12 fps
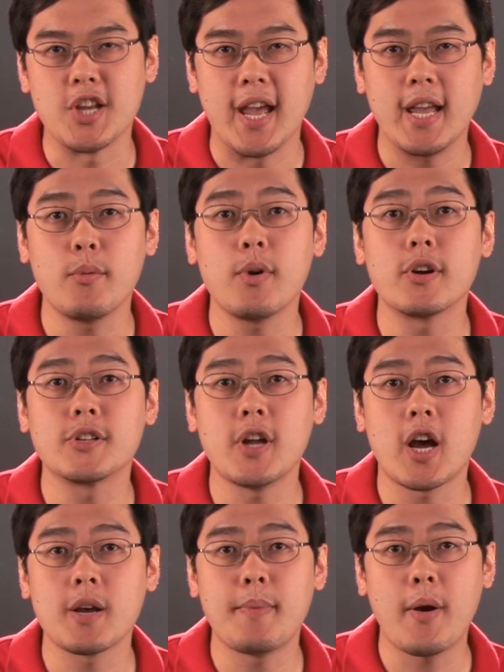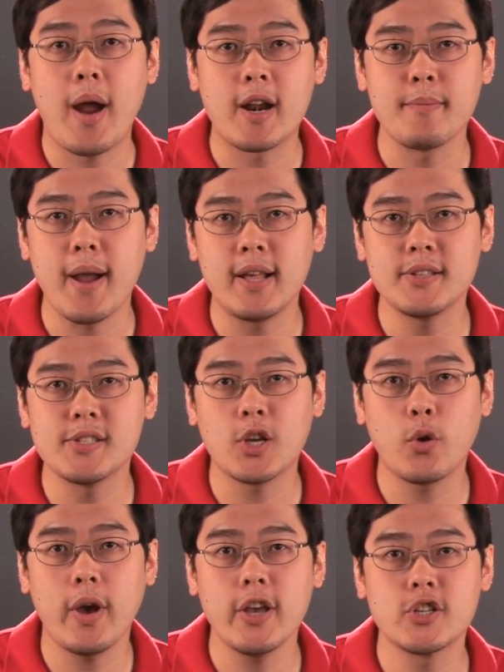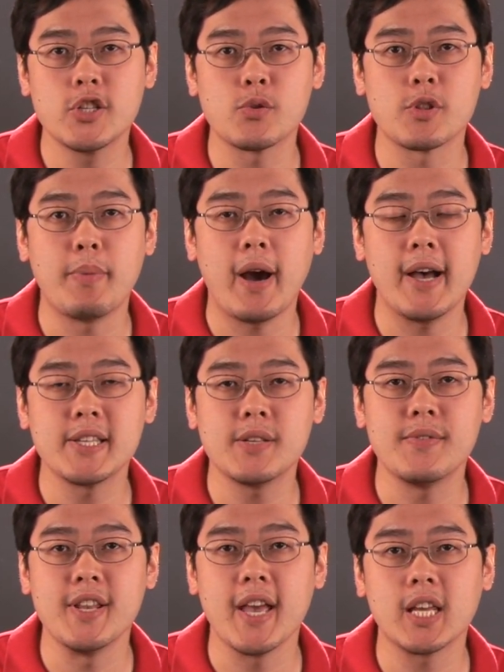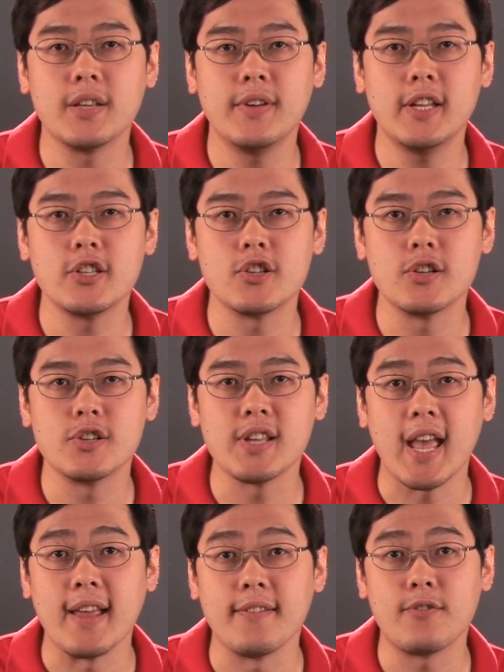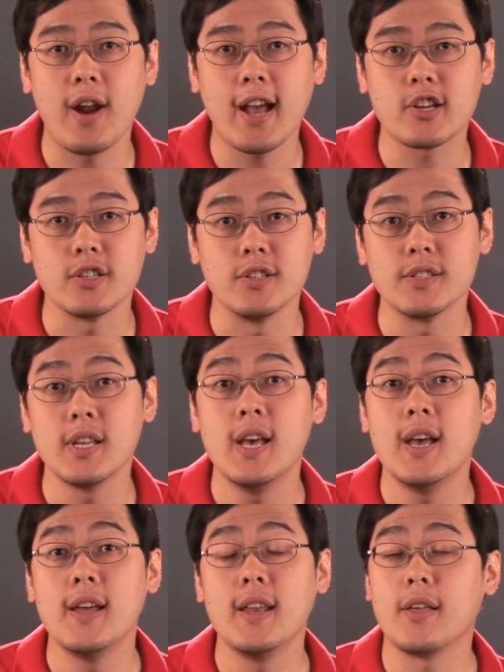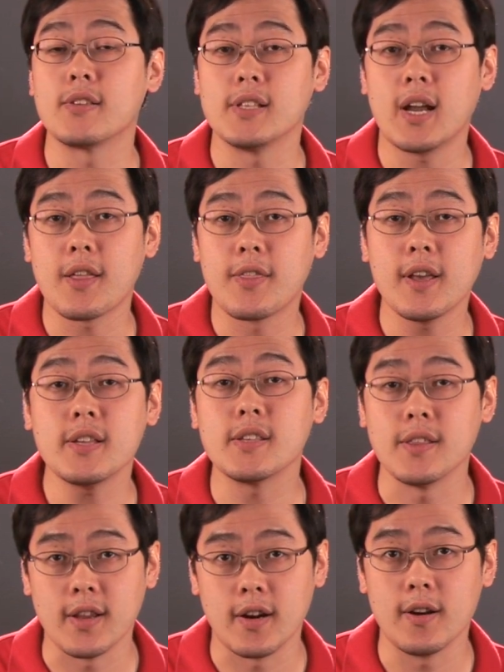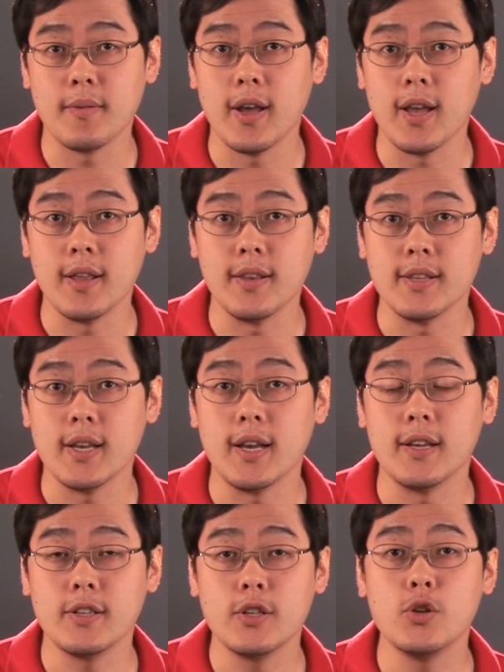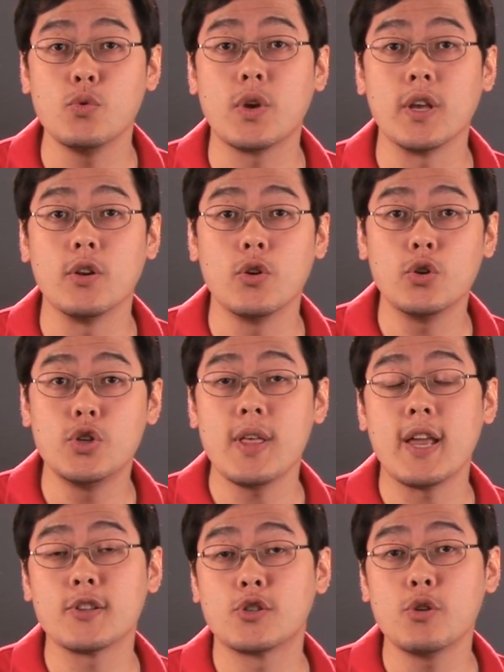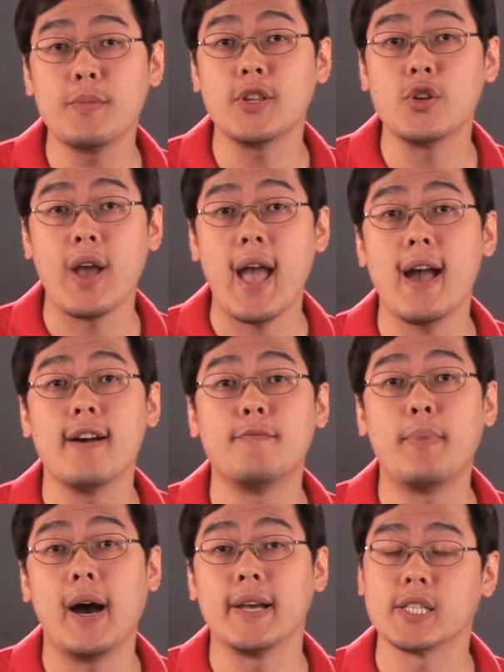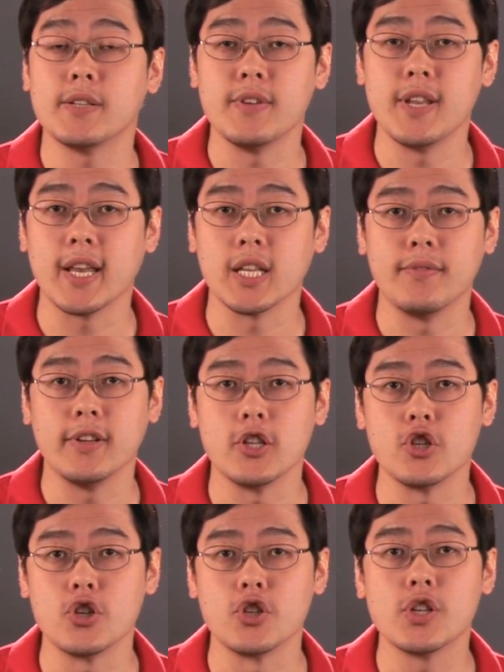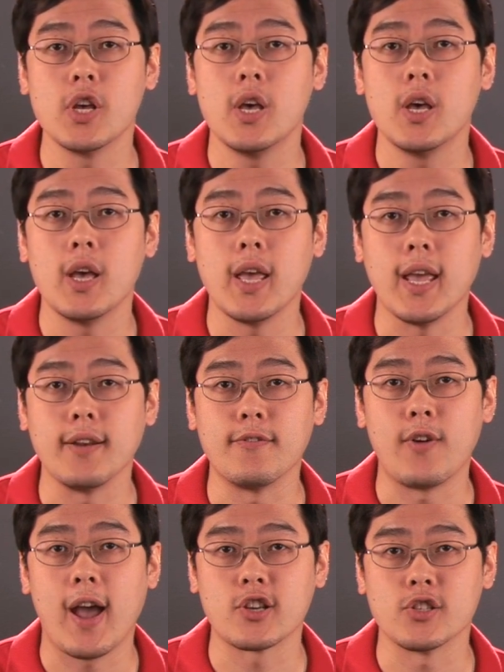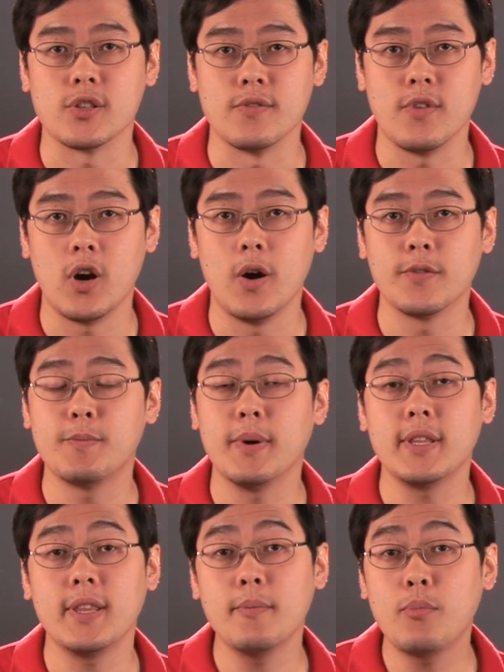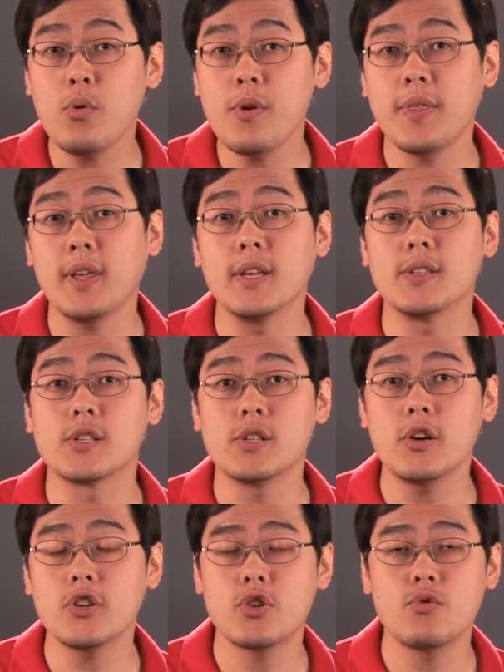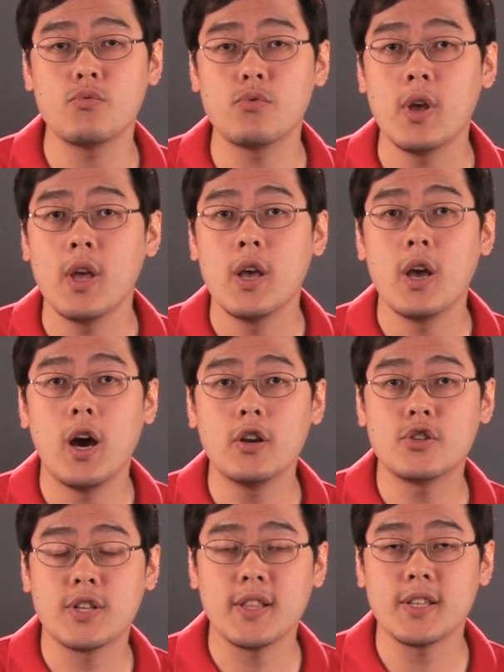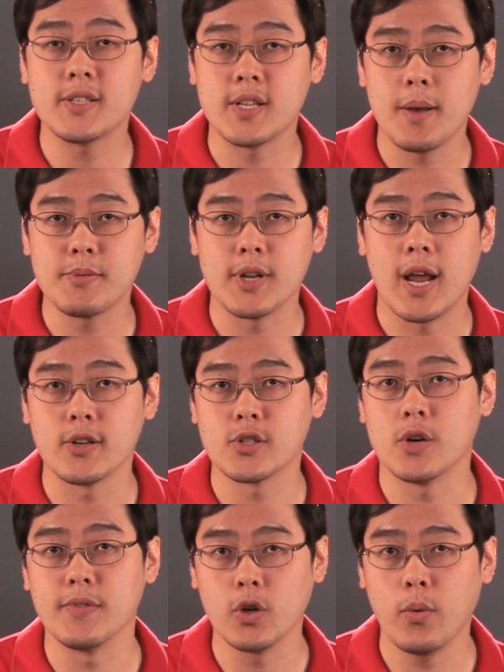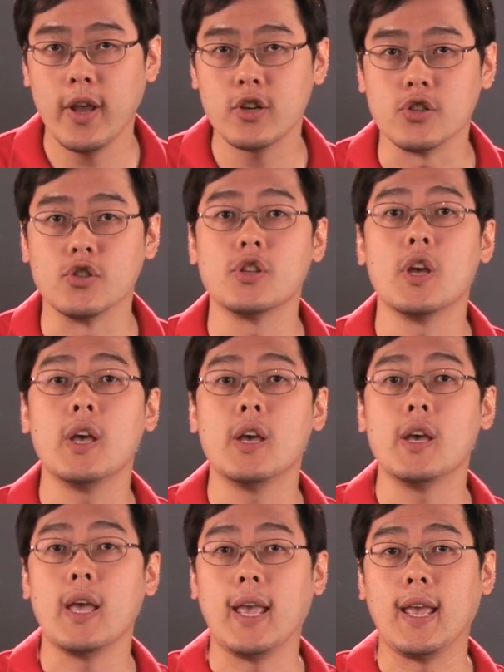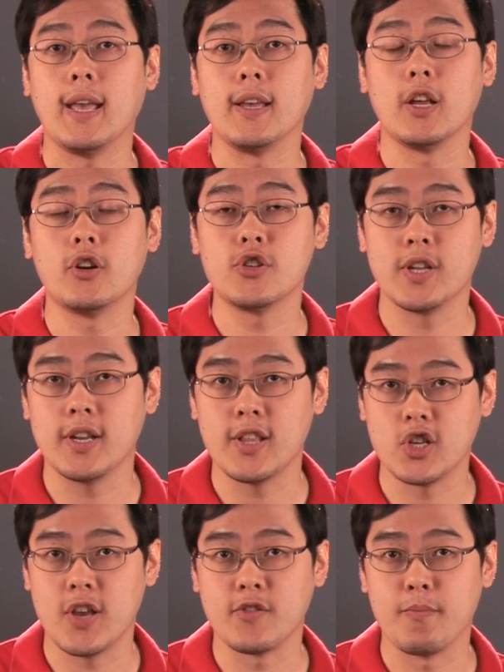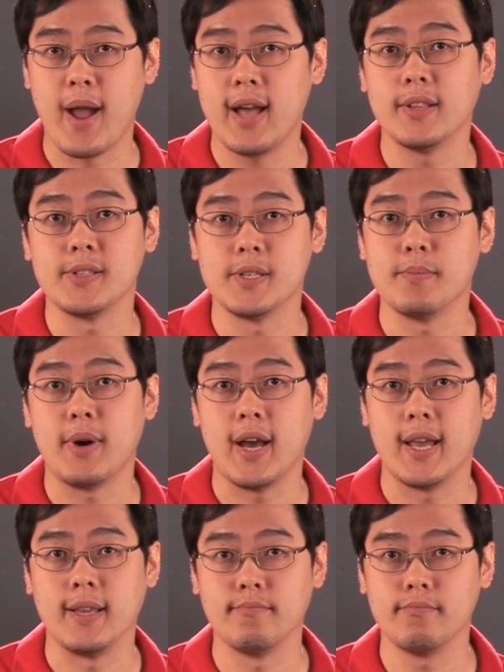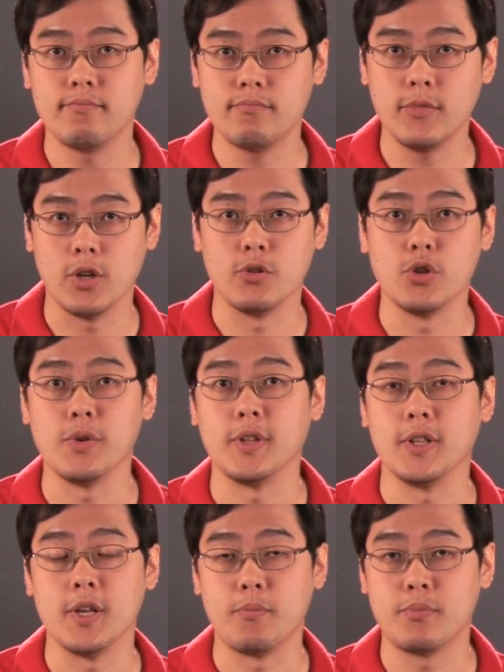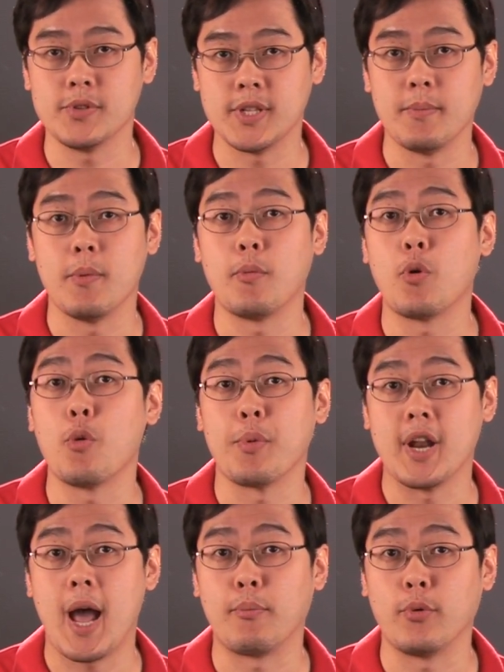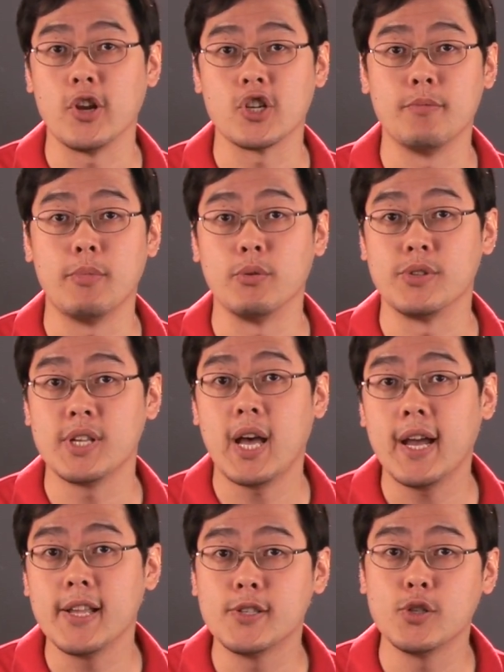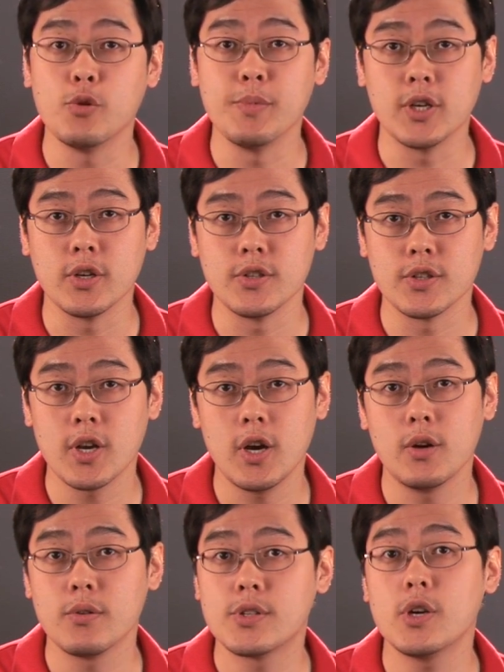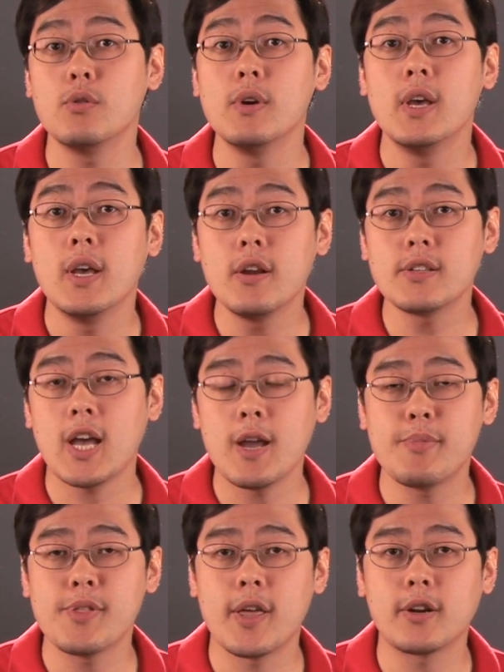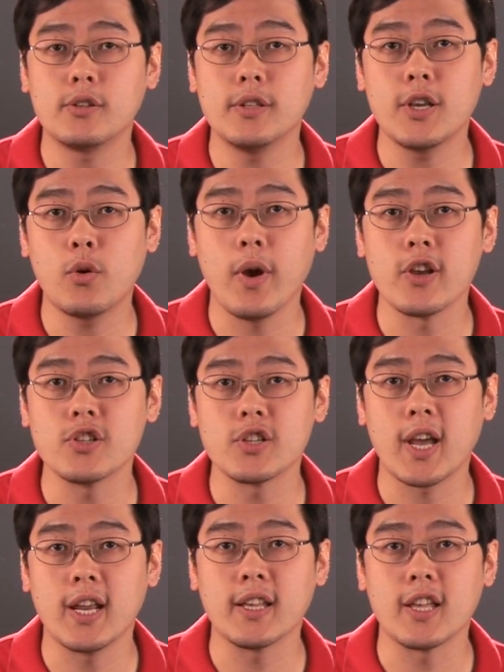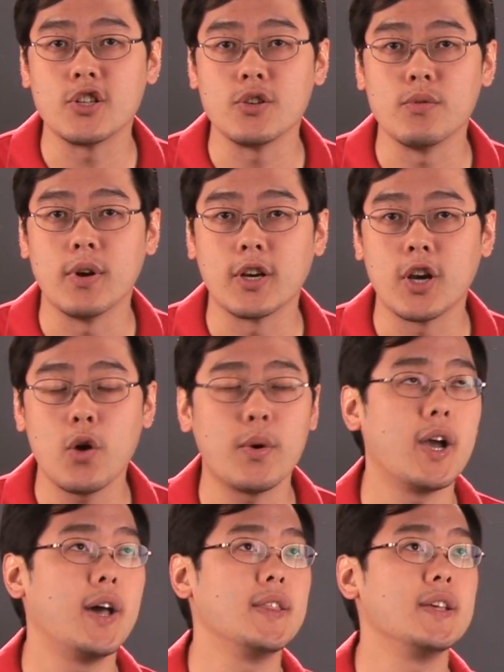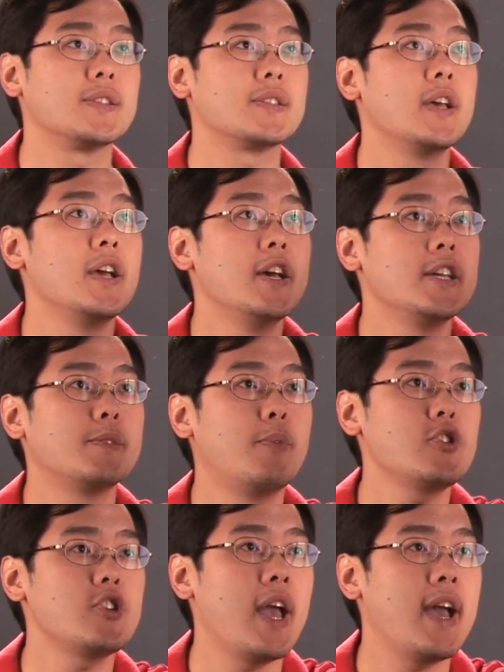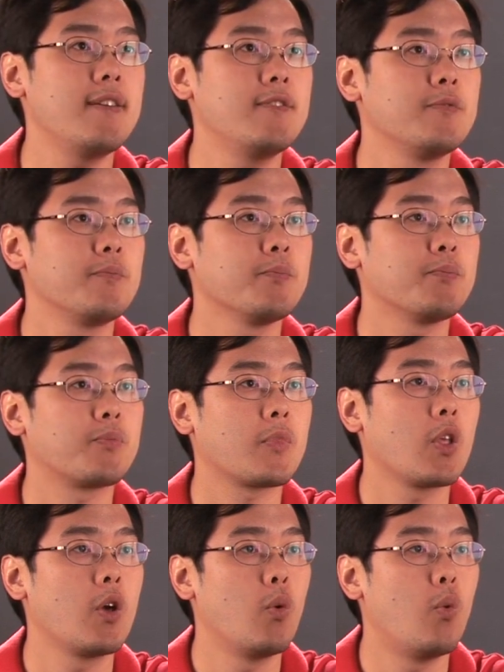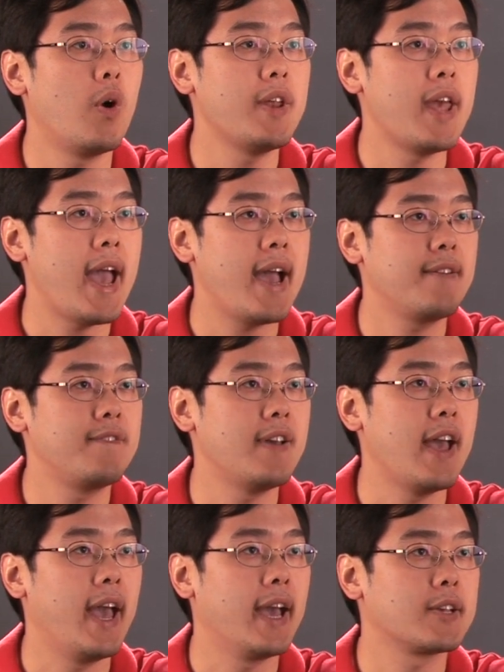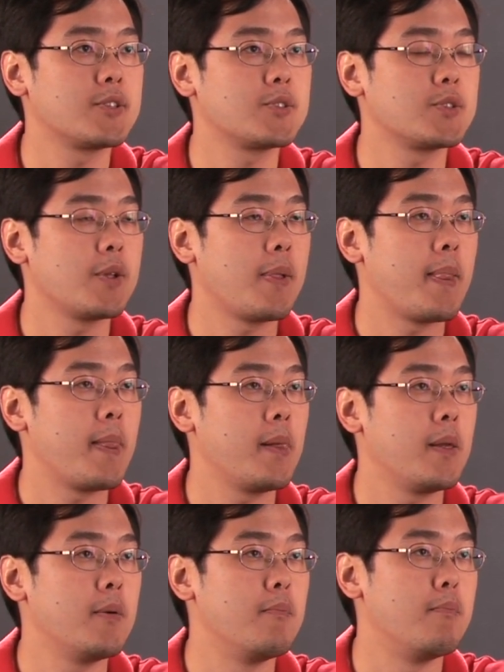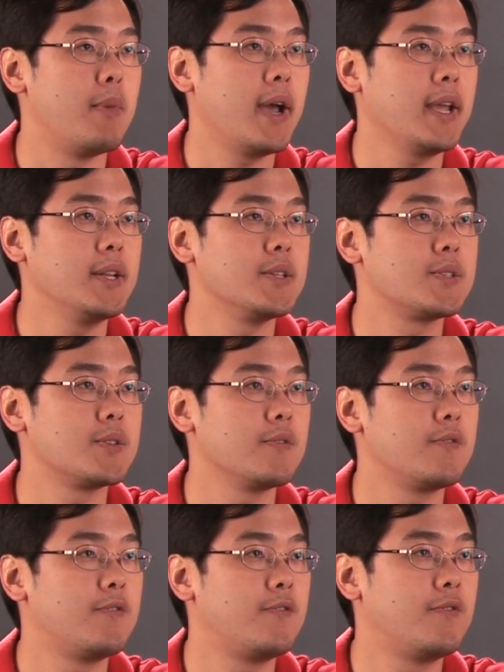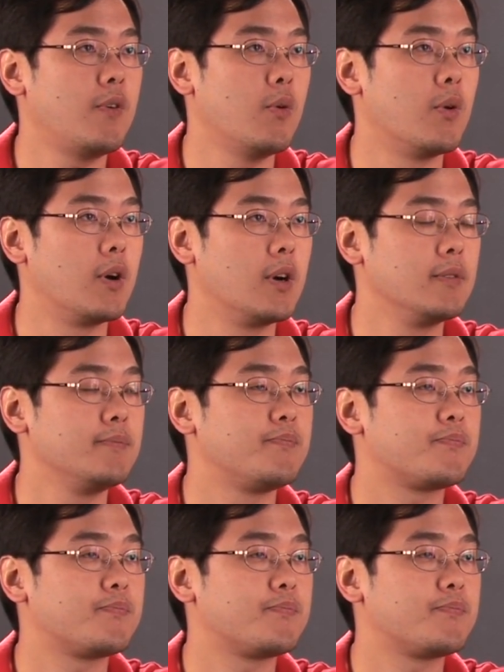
Chang, and we're here to talk about how to balance equations with positive and negative integers and fractions. Now, there's a lot of things in there, and uh, you can do that assuming you have positive and negative integers and fractions involved. But the important thing is, as long as you understand the steps on how to solve equations and understanding that you have to balance it by you know, doing the same appropriate operation on both sides, you'll be good to go. So here's a hypothetical equation to kind of get you uh, going on this. Suppose you have 1 half x minus 4